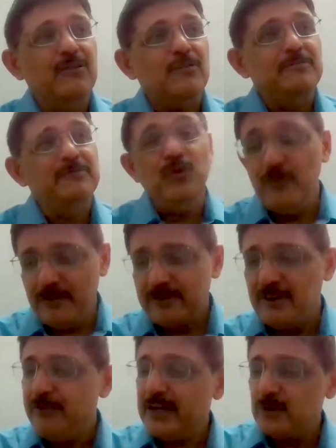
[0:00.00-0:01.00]
No, you've
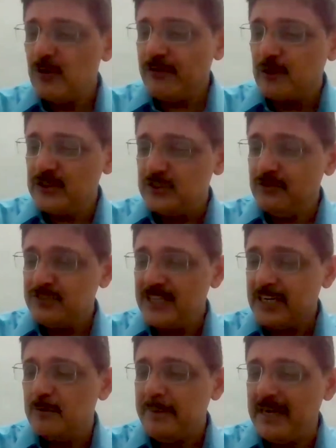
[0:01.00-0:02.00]
referred to, of course, you've
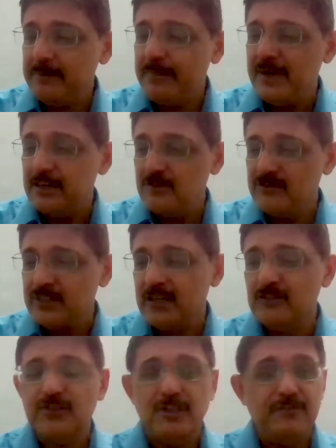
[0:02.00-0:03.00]
said on manpower, you've
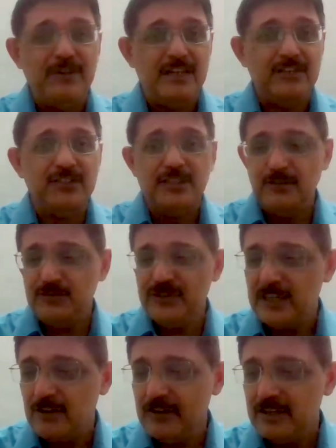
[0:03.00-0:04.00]
said on surveillance, and you've
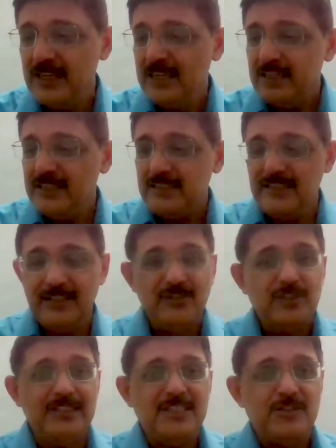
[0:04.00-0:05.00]
said on the
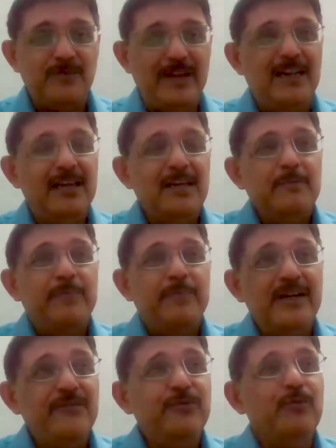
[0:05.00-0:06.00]
research as well.
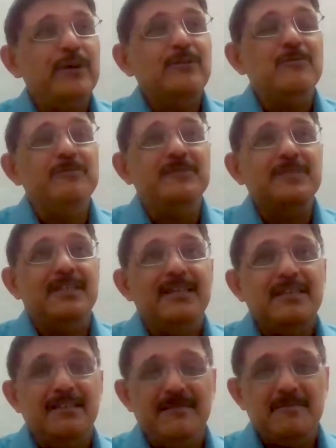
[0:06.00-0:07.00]
But if you were to
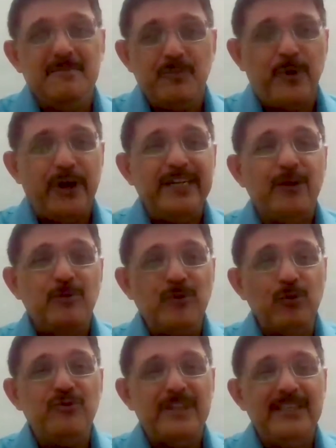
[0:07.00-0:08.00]
point
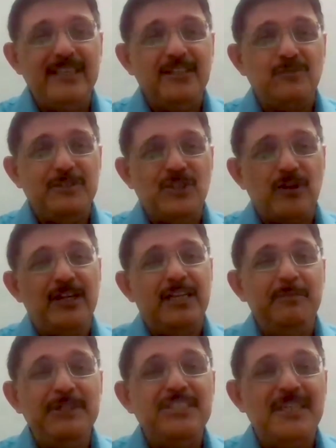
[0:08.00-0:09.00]
out two, three things which on
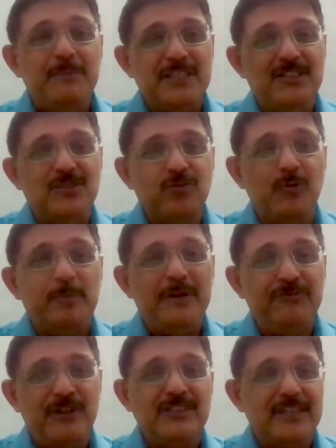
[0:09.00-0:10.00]
an immediate basis could
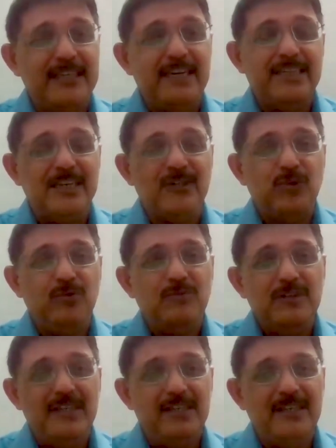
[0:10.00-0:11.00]
be first attended to
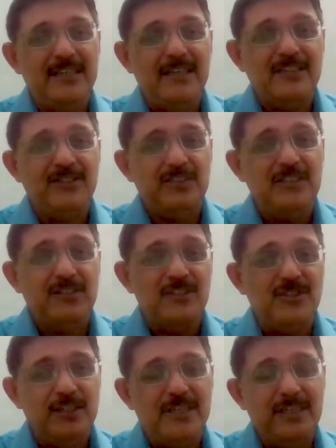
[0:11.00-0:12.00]
in, uh, in
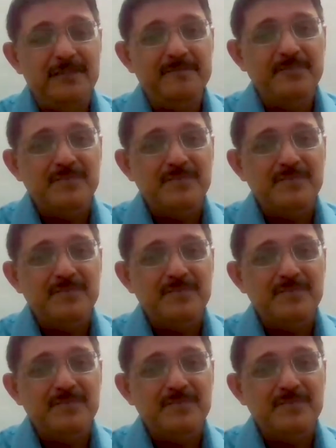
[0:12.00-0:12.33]
this journey.